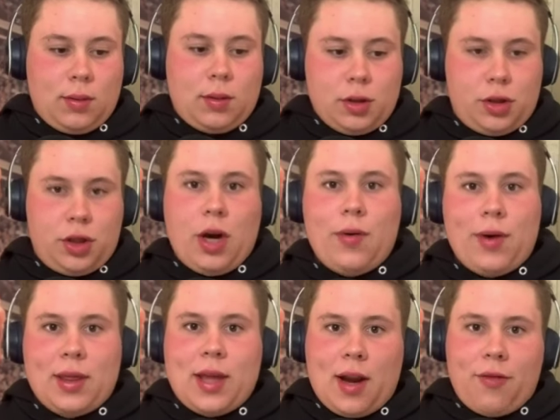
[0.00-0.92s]
the
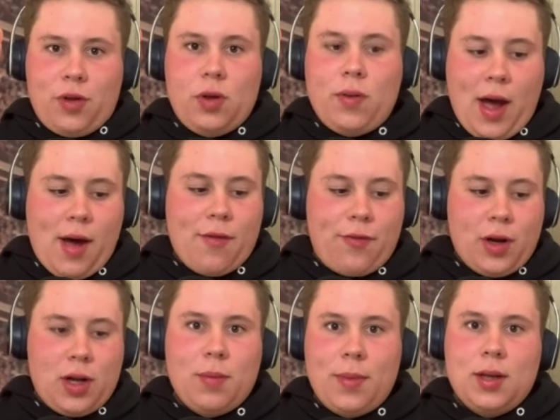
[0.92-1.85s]
showing that if you
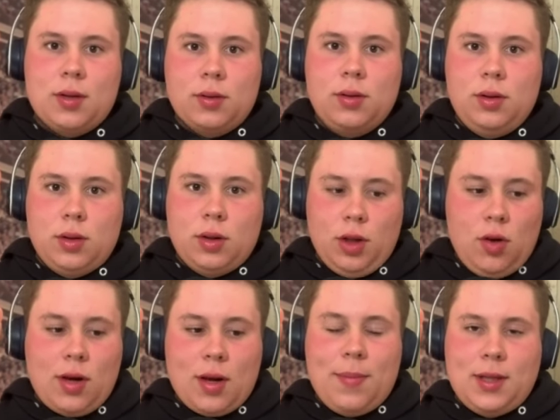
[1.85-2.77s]
have fundamentals,
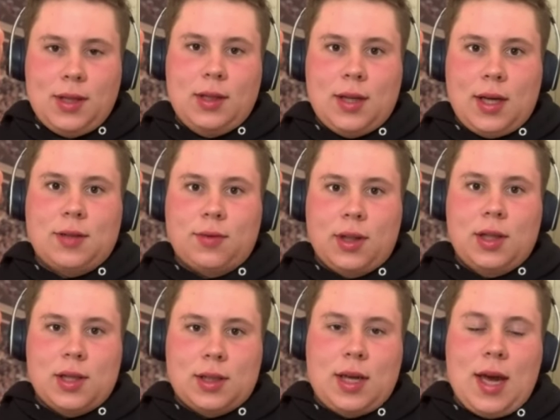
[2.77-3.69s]
you can be
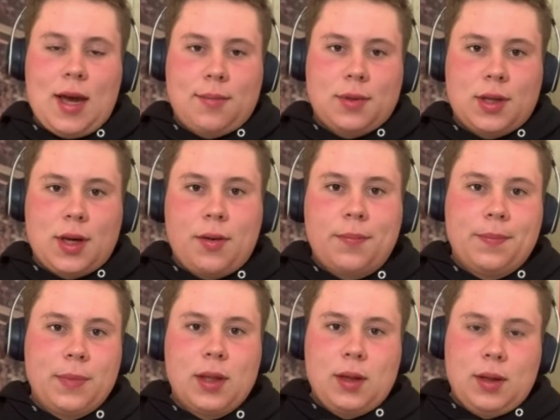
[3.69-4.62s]
successful in this game.
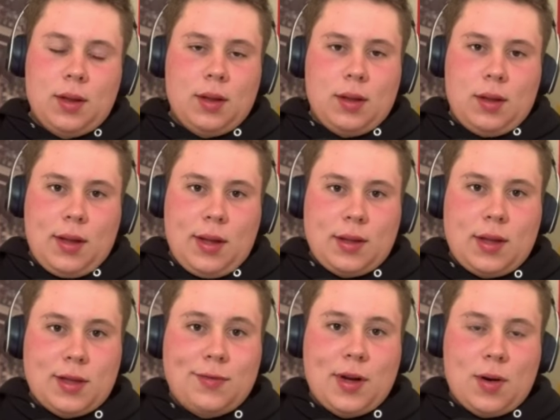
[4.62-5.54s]
So
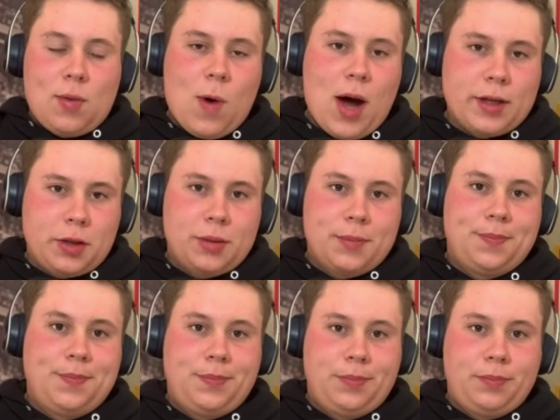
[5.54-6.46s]
it, it's fun to watch.